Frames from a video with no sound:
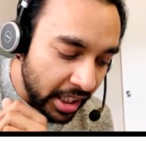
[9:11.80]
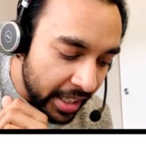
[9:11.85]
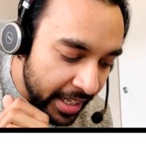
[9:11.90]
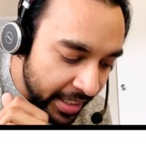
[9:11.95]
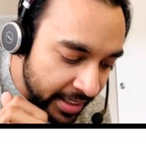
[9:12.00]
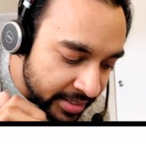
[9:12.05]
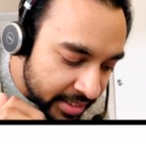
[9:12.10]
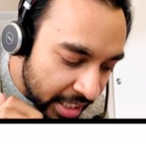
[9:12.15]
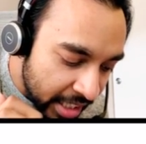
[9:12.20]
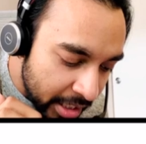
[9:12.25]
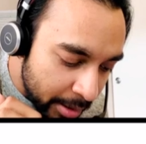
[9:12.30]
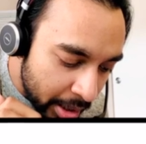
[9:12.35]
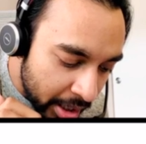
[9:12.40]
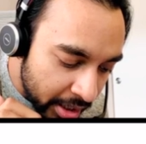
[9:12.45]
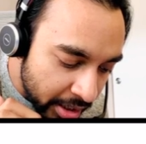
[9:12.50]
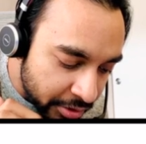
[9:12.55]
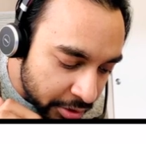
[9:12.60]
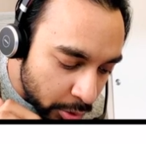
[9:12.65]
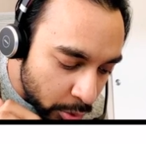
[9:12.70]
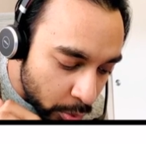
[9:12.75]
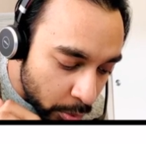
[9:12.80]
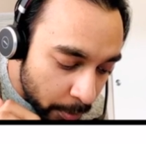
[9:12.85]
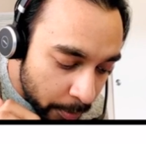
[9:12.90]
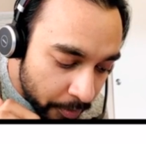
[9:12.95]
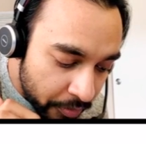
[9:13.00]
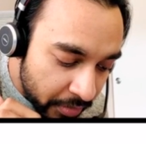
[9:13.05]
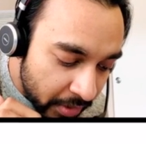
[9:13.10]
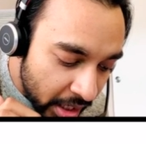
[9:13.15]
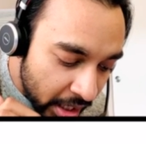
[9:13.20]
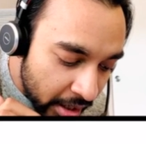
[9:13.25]
next element is 2.
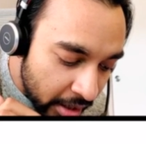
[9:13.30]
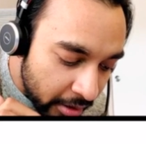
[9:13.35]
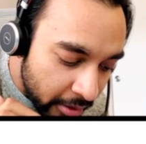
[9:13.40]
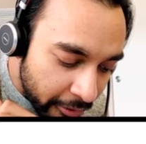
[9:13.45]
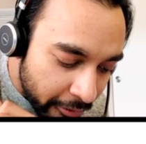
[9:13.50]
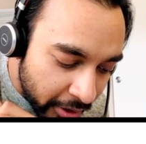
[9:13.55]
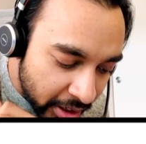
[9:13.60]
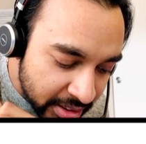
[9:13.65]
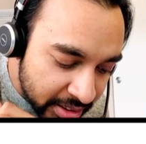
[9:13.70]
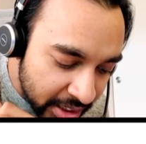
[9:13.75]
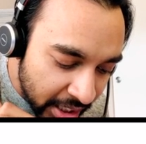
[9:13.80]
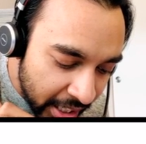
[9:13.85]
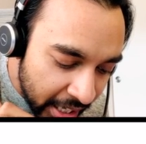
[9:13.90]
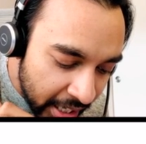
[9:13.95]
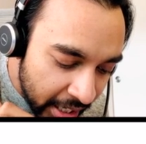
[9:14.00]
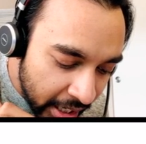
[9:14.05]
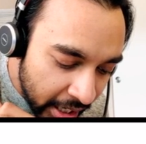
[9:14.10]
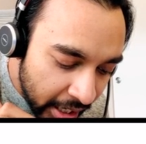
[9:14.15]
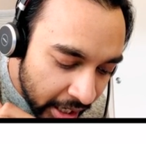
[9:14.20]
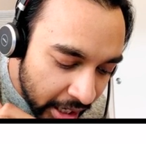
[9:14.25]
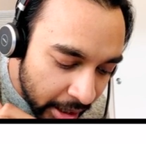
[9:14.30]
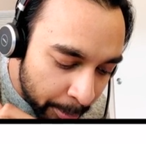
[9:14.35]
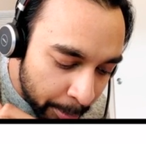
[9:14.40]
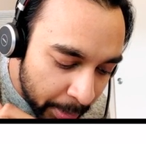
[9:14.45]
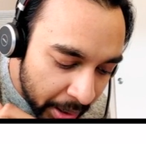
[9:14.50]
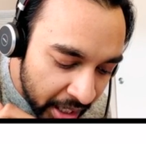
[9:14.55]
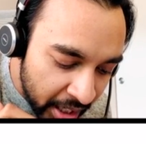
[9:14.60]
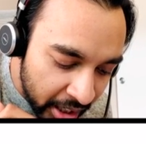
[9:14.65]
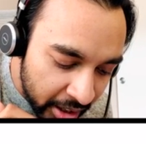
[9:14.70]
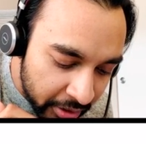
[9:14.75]
Once again,
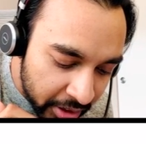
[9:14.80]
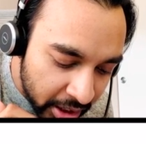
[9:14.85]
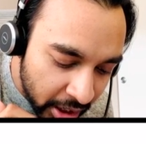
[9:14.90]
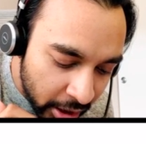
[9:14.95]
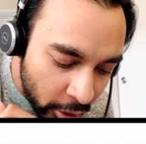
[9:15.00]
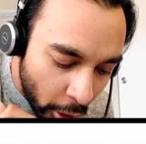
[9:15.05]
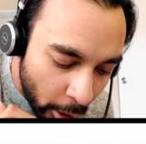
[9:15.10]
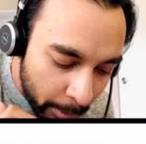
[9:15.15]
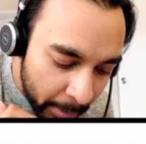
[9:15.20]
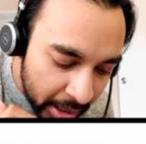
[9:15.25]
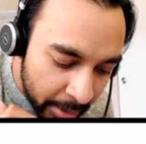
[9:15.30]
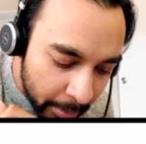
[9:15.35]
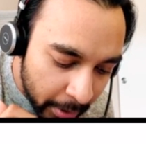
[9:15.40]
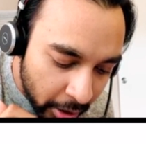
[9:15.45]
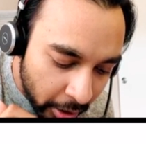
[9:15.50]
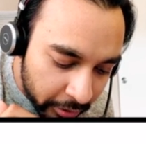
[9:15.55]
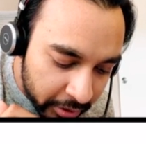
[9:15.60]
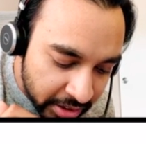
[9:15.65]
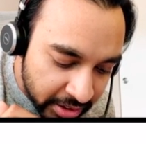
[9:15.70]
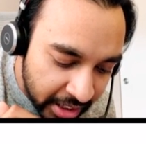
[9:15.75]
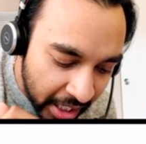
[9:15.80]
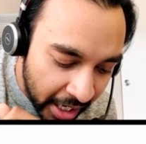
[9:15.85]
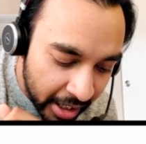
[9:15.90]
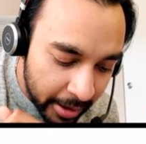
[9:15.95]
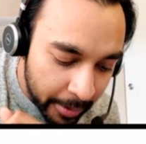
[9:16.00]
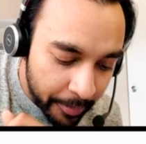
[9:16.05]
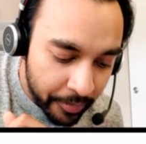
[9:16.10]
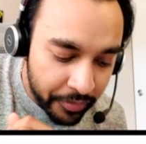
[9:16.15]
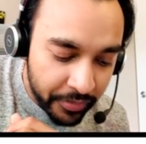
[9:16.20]
compare it with the top element of the stack.